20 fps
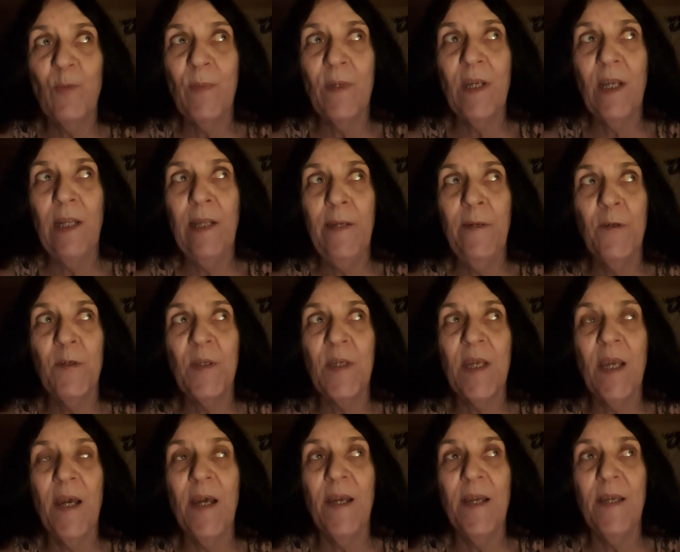been clear
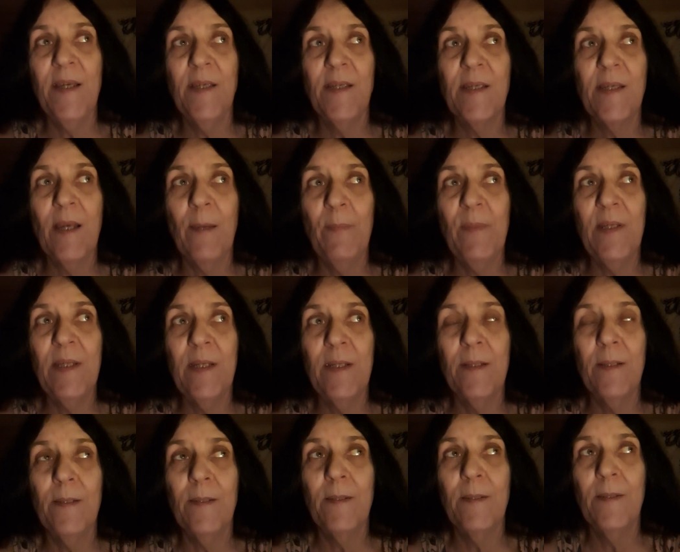skies up
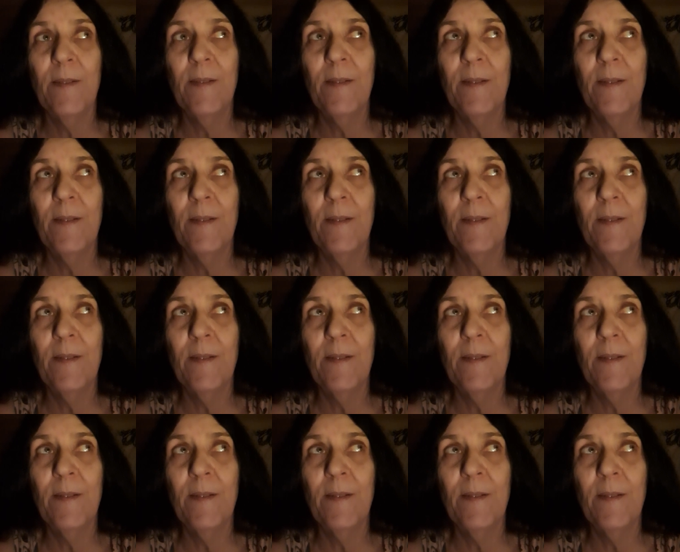until